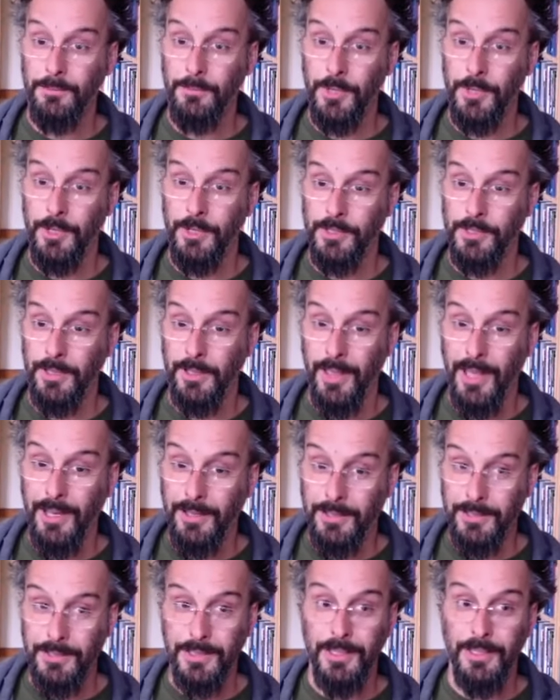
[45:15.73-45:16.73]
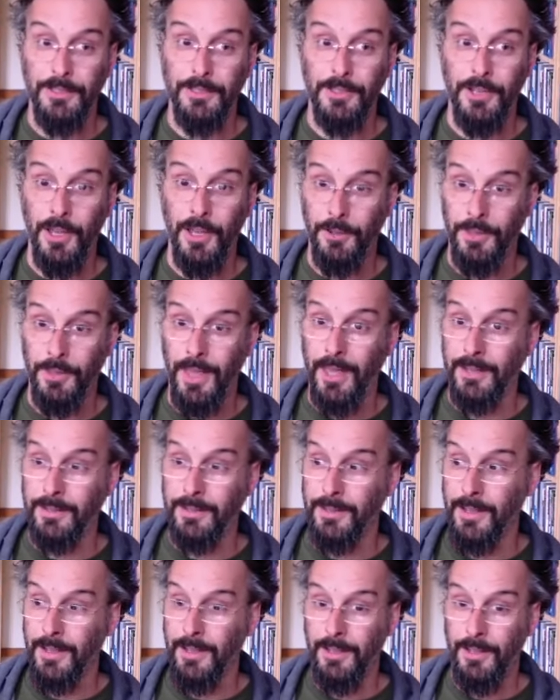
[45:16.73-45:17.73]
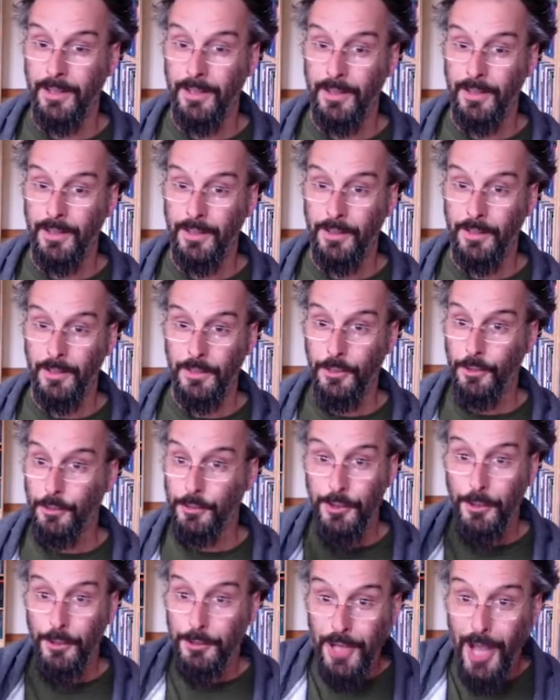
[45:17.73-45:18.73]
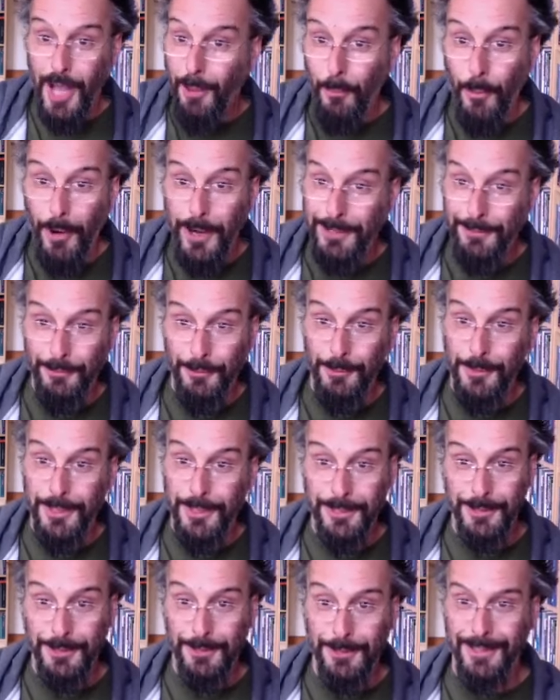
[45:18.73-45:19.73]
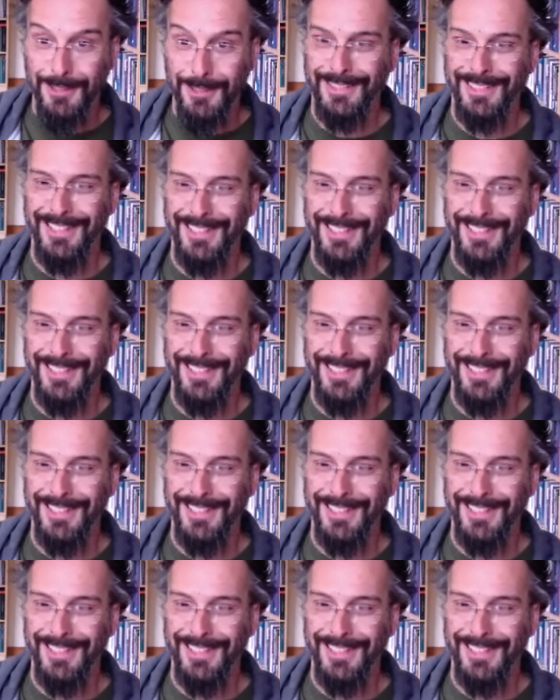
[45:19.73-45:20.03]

because a lot of these kids know that there's no job waiting for me, dude.